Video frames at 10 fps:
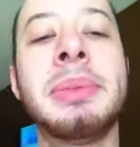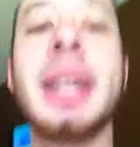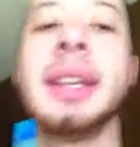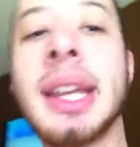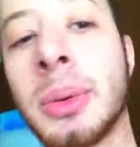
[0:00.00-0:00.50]

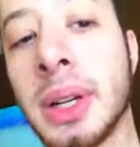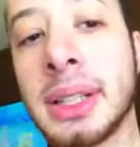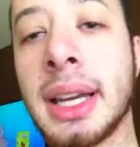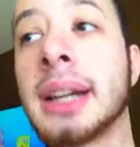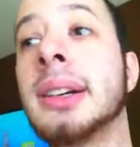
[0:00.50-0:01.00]
payday
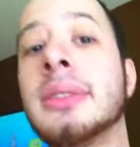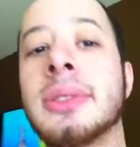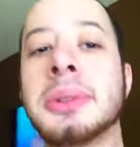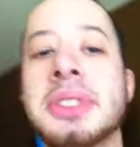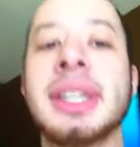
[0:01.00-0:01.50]
network dot com
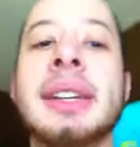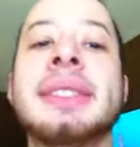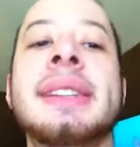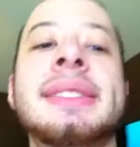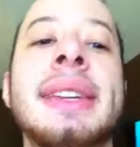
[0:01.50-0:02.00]
forward
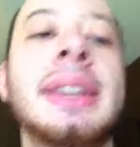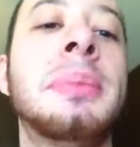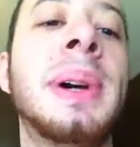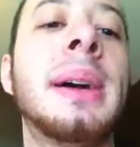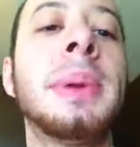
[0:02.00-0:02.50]
slash S A
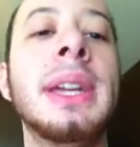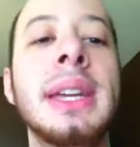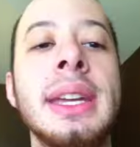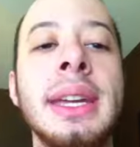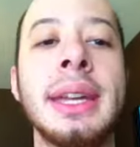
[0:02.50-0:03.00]
Hip Hop,
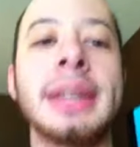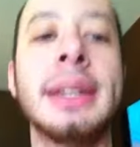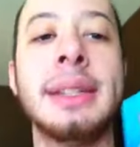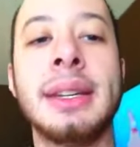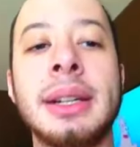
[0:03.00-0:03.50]

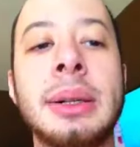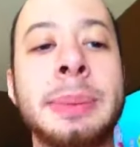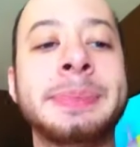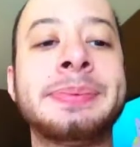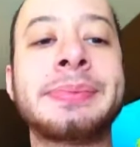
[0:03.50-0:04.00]
and,
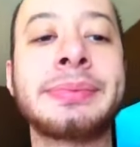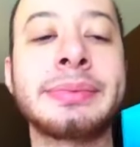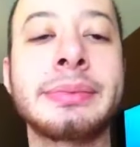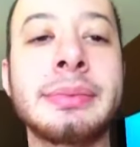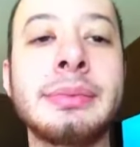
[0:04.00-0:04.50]
um,
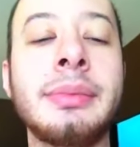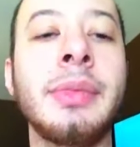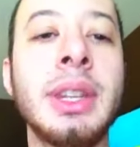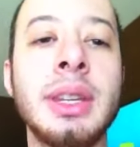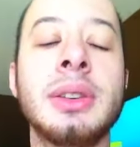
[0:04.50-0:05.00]

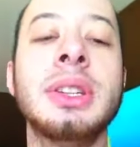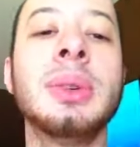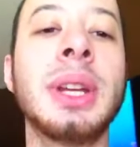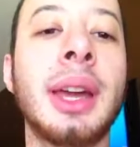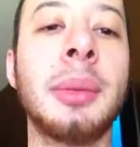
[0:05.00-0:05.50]
you know,
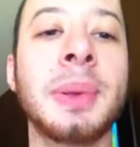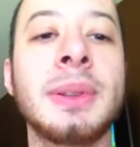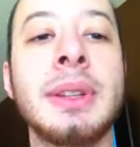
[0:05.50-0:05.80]
do it up.